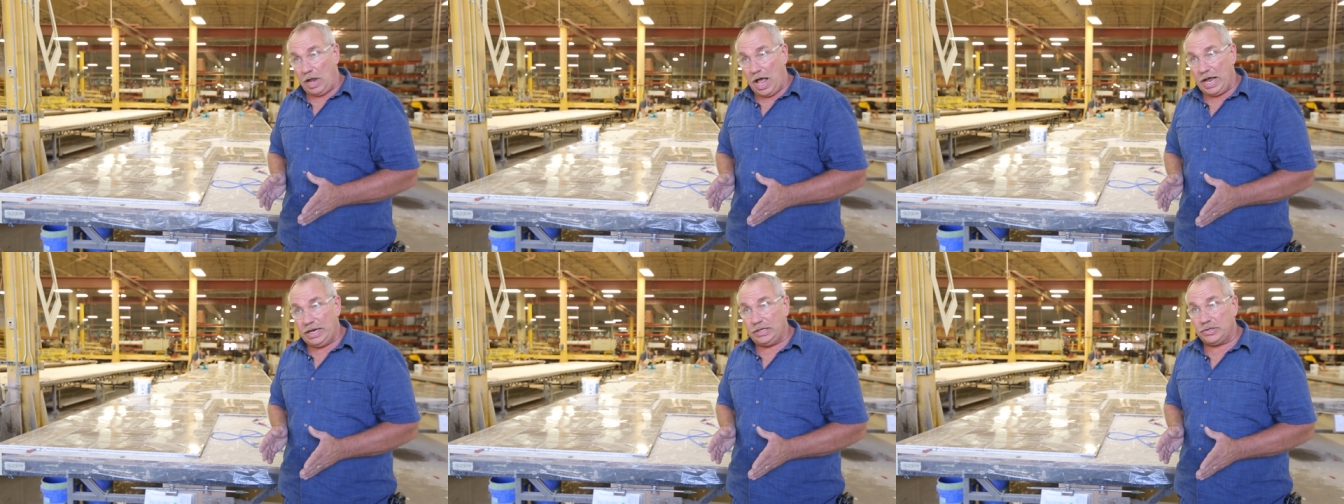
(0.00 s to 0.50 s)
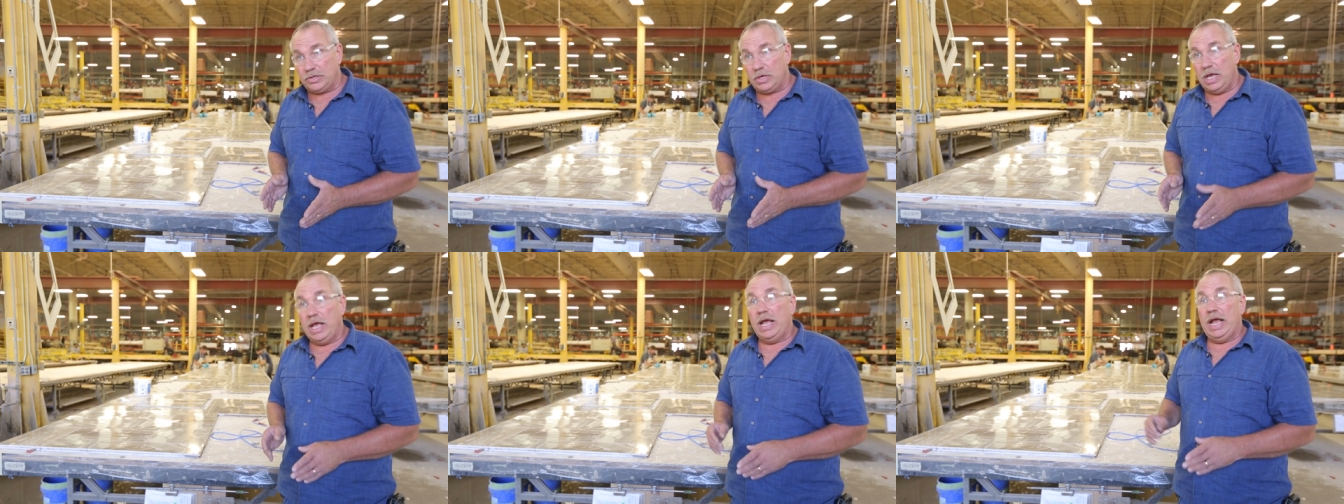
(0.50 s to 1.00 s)

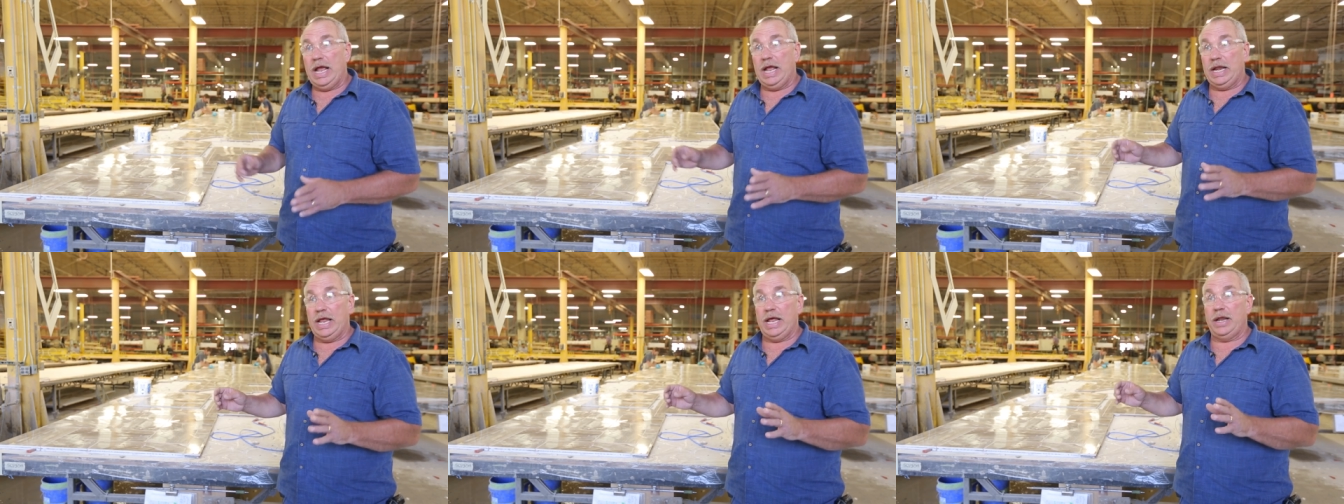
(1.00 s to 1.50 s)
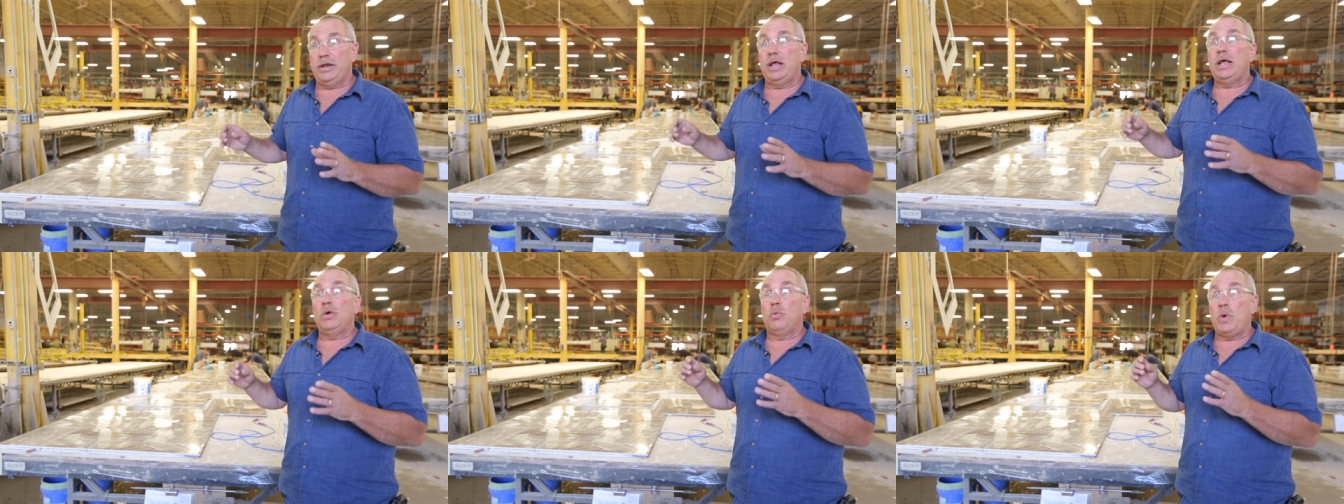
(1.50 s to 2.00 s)
lines, and then
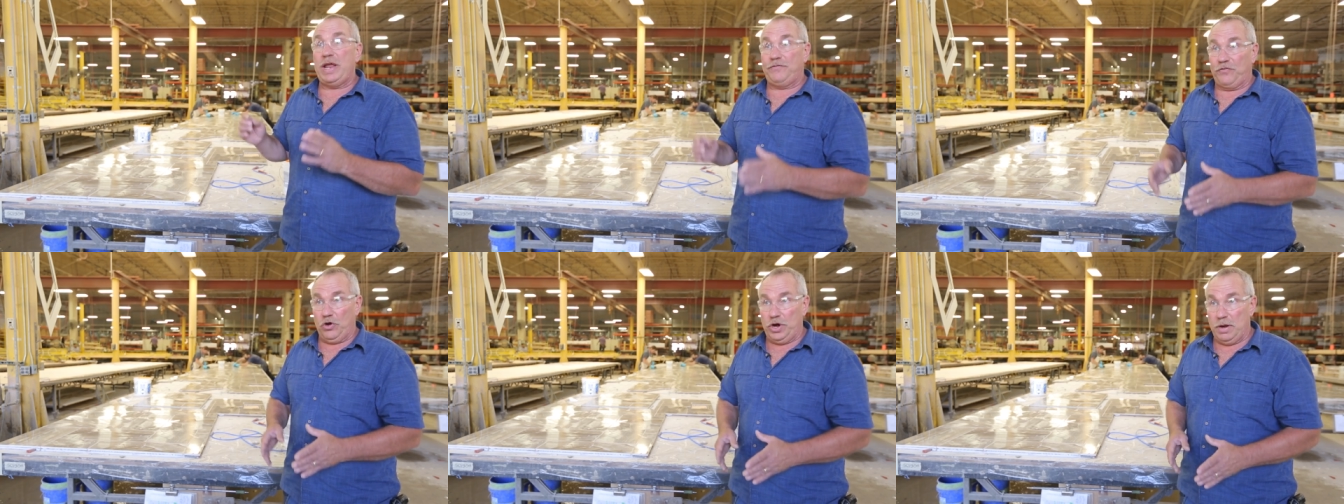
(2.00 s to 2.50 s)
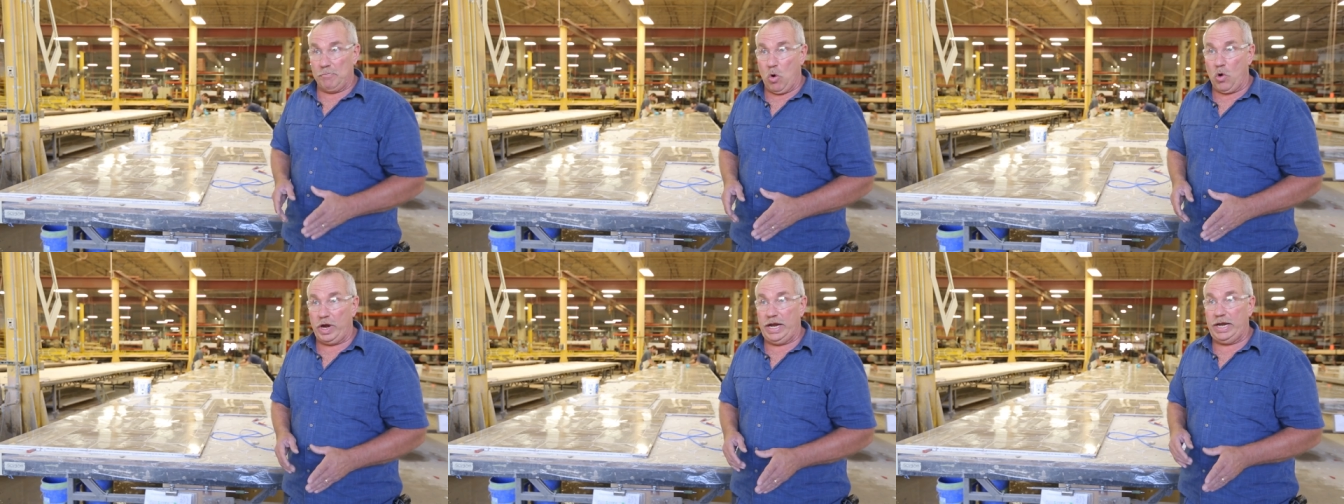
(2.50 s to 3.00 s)
wait for in the
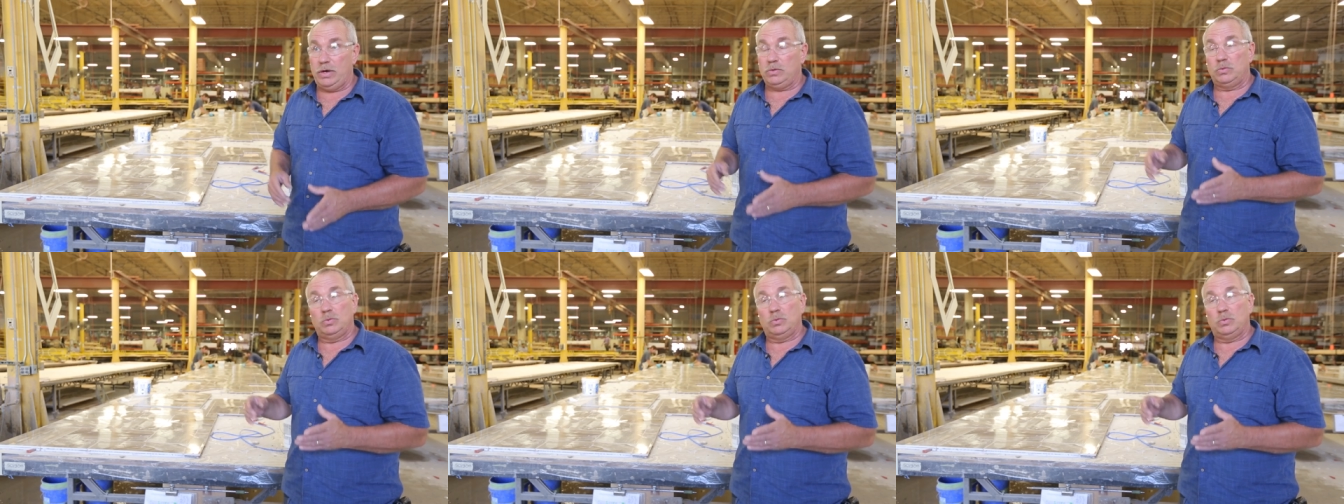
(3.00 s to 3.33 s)
morning.